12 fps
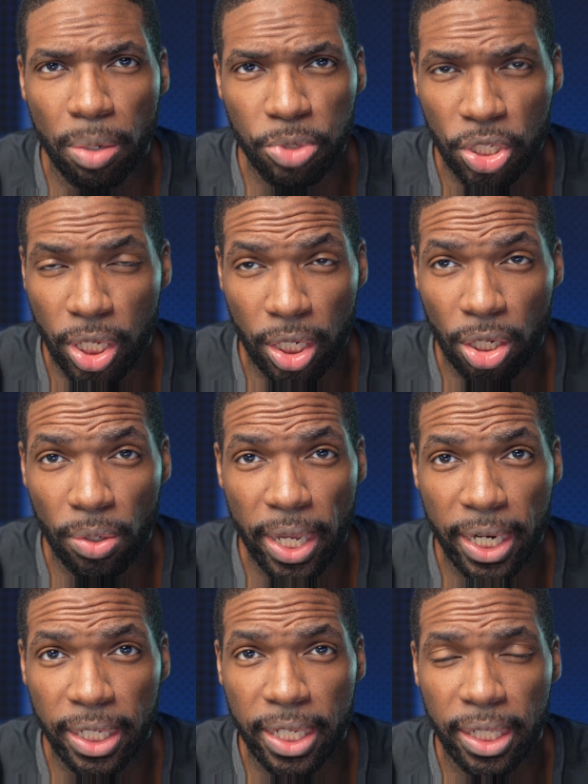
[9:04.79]
I'm just gonna go
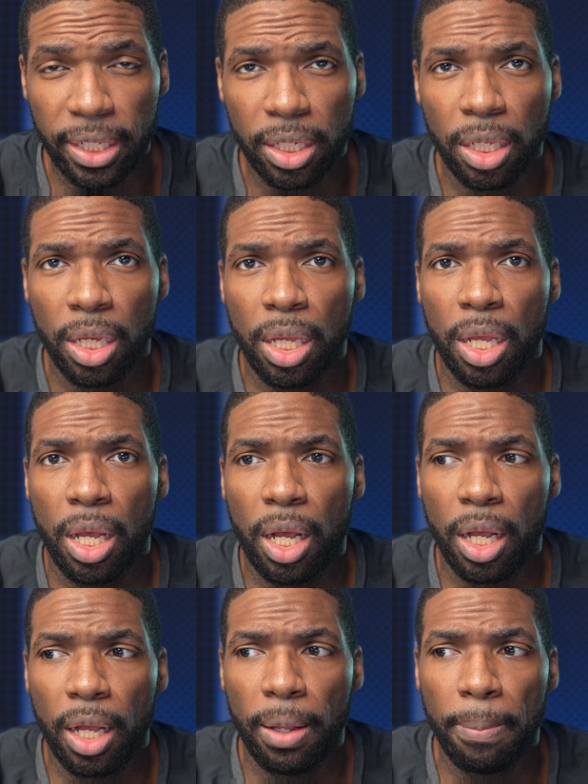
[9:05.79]
ahead and kill it.
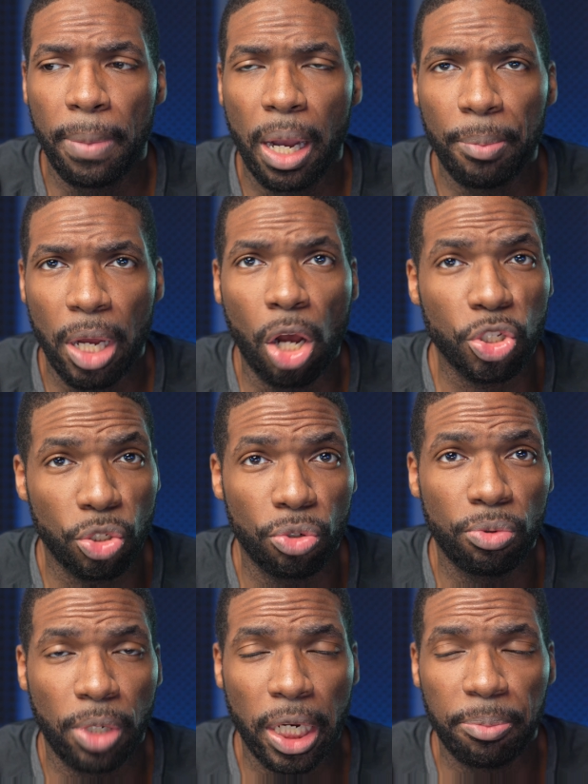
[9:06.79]
I'm
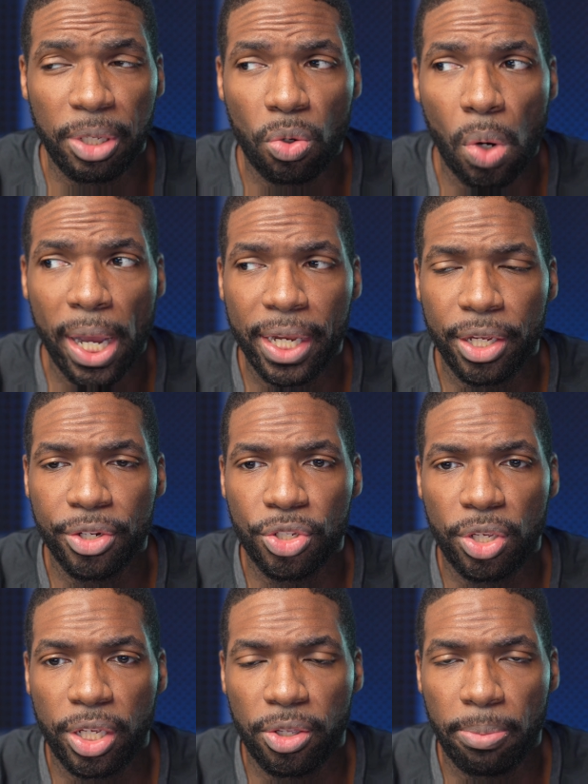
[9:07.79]
also gonna be quiet here
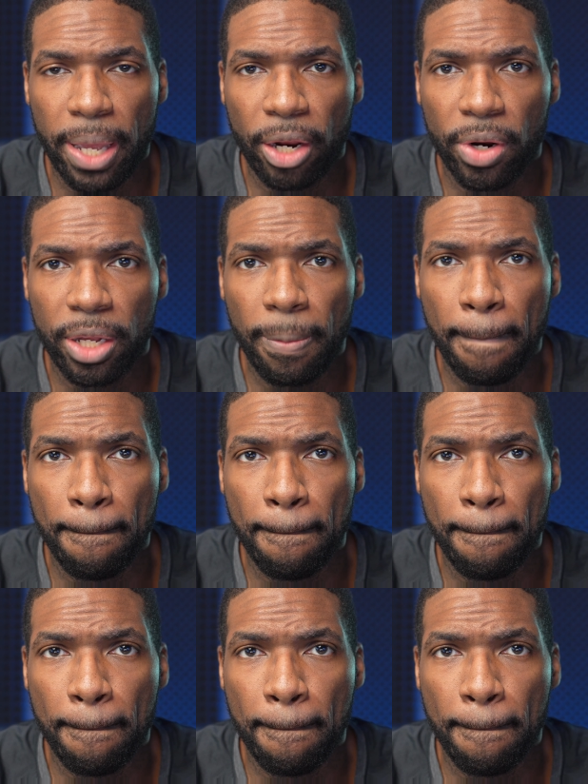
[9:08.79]
so you can hear the background.